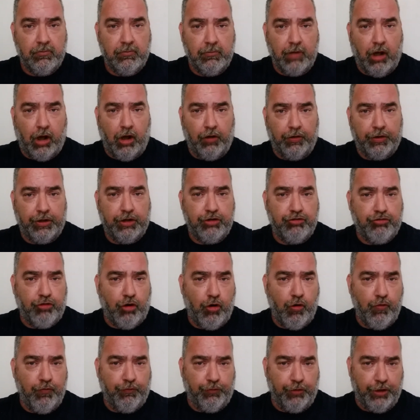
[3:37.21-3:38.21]
All the
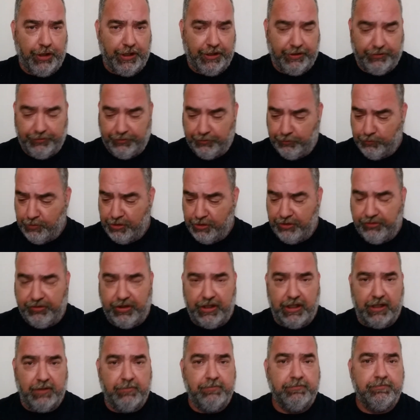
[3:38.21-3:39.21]
control freaks. We
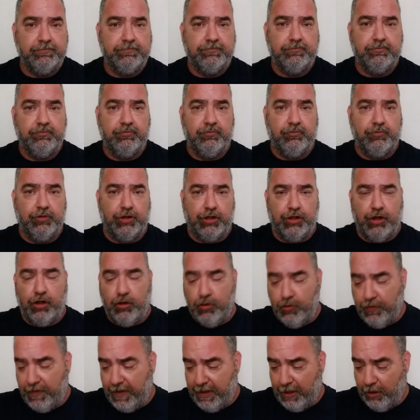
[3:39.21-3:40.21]
see them. You know
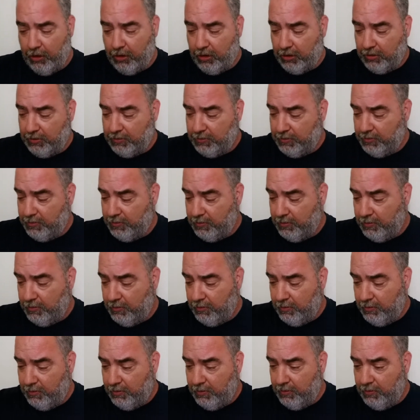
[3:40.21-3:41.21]
who they are.
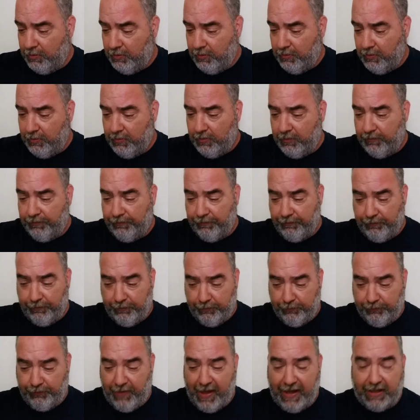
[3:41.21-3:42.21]

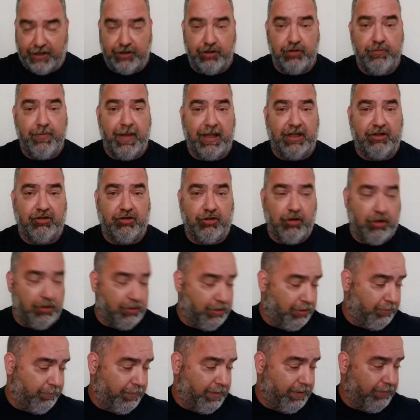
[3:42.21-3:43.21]
In fact, you may
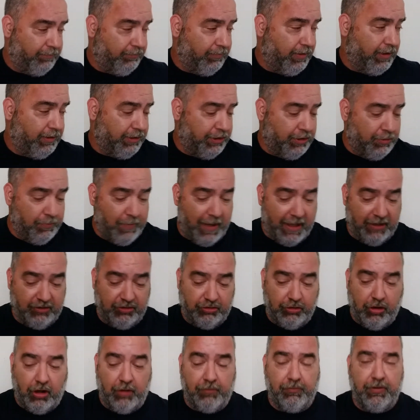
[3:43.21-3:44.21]
start
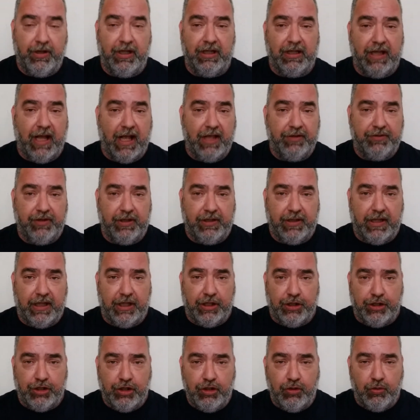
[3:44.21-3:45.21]
realizing
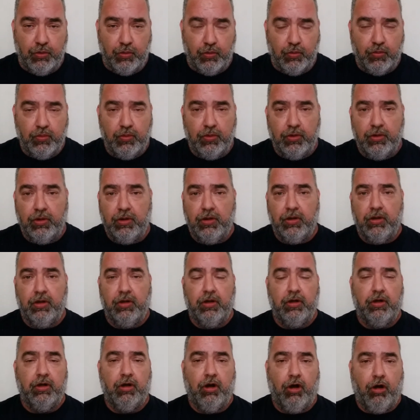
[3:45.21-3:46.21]
that you
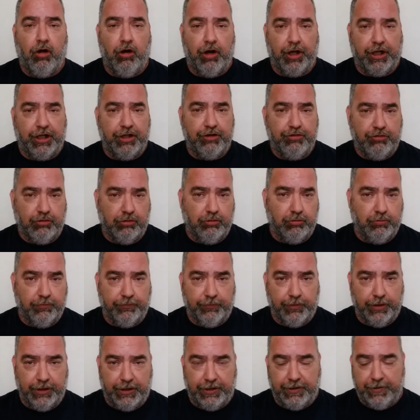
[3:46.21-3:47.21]
are a control
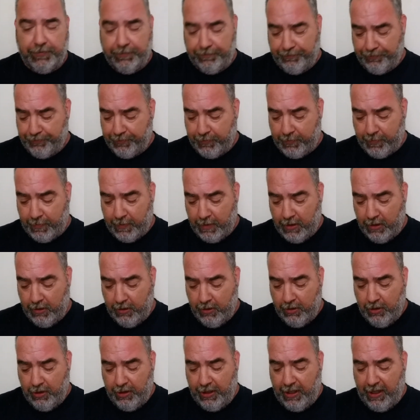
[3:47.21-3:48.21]
freak.
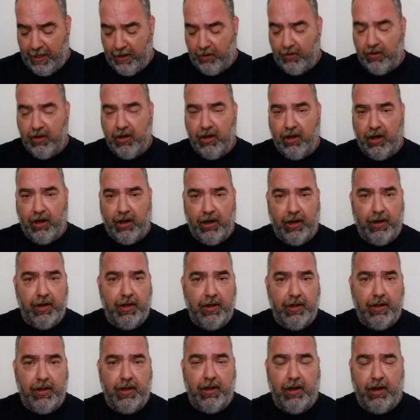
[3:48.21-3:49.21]
Now,
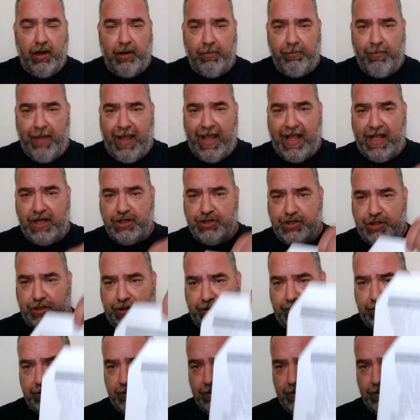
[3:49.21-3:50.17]
imagine